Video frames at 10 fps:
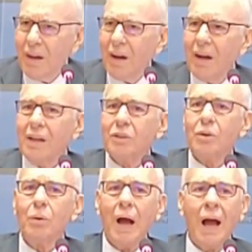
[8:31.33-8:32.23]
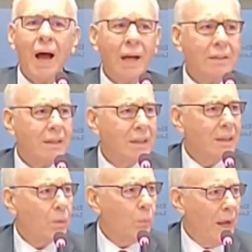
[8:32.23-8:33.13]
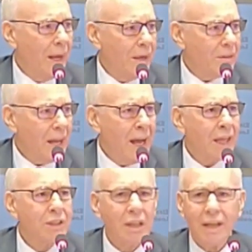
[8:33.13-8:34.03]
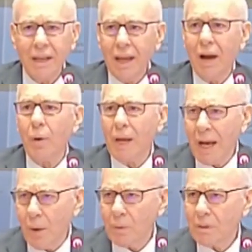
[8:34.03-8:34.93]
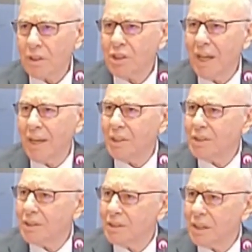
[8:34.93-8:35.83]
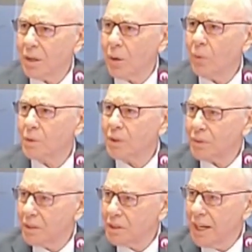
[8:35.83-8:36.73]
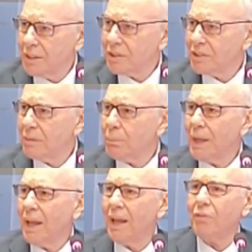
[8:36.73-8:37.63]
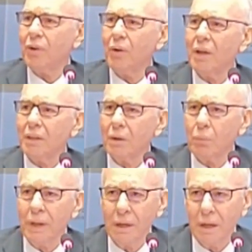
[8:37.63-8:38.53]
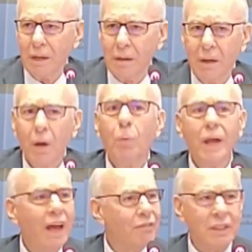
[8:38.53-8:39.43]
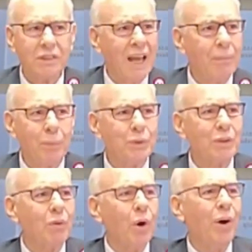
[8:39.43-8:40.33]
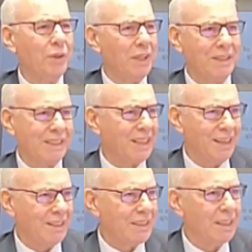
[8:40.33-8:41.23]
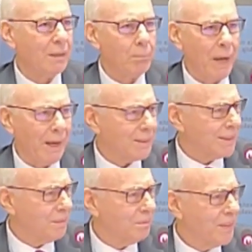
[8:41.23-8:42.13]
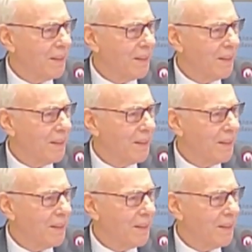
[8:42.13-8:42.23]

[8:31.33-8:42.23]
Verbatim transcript: uh, to act in a way to actually carry out the changes in culture, the changes in behavior that we need. We have examples of all these things in the past